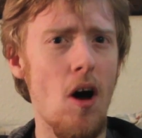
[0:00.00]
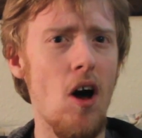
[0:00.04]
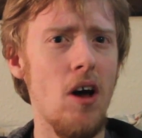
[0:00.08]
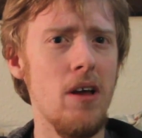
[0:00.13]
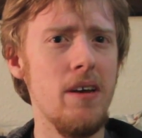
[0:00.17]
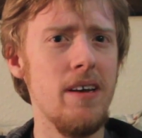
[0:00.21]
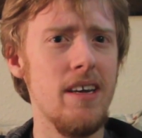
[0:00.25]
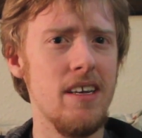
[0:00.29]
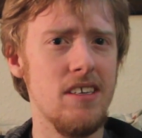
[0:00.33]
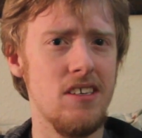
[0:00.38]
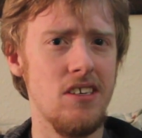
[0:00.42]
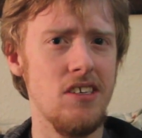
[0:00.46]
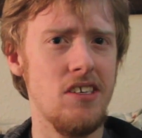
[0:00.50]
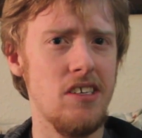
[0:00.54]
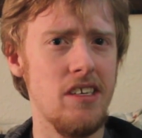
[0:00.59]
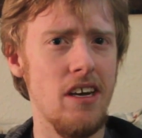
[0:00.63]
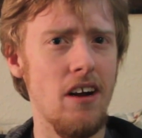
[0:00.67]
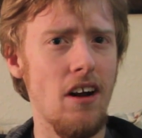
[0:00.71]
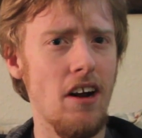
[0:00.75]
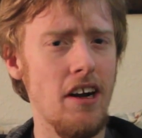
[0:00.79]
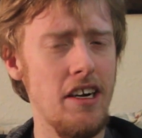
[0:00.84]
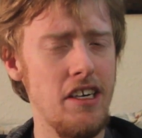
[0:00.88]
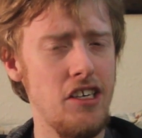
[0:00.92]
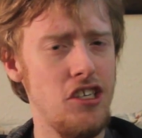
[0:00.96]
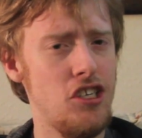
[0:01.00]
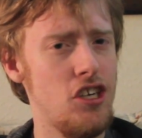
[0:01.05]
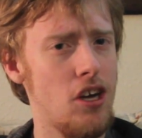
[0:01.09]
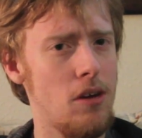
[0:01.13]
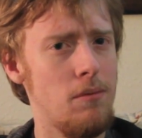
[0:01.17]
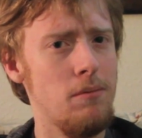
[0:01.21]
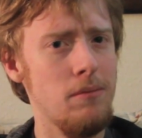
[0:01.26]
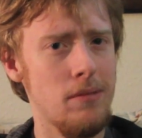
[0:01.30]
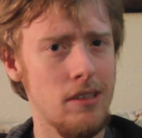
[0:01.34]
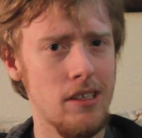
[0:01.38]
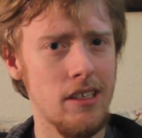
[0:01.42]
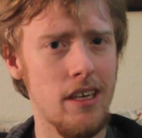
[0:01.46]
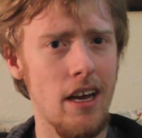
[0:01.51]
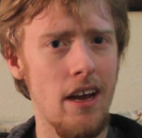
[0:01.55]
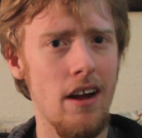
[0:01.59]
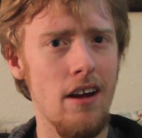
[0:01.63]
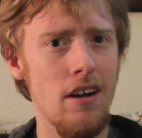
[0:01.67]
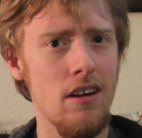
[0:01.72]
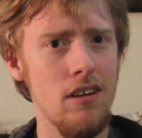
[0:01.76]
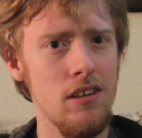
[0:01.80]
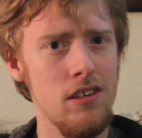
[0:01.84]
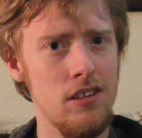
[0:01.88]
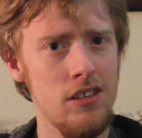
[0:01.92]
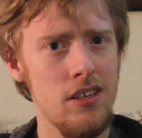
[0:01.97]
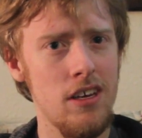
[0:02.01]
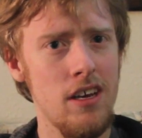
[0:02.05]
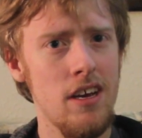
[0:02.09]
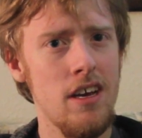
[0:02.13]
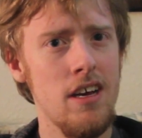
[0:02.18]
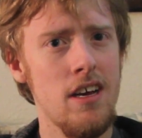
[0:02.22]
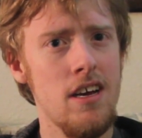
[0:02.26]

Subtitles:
unnecessary jump scares